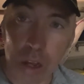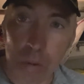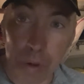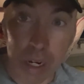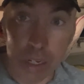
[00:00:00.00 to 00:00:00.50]

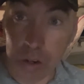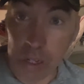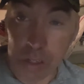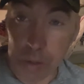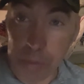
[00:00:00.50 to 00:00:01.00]
long, but it
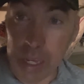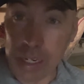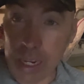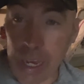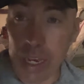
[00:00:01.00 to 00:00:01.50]
only took me a
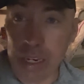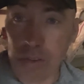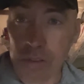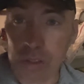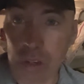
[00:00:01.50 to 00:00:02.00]
day
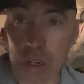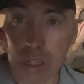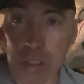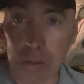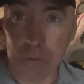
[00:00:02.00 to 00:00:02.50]
to install
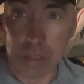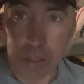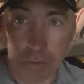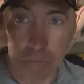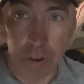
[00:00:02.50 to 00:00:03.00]
it. So I was
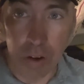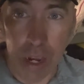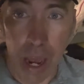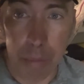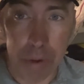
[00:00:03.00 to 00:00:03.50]
very
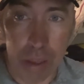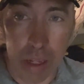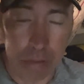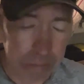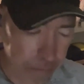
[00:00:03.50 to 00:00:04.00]
happy that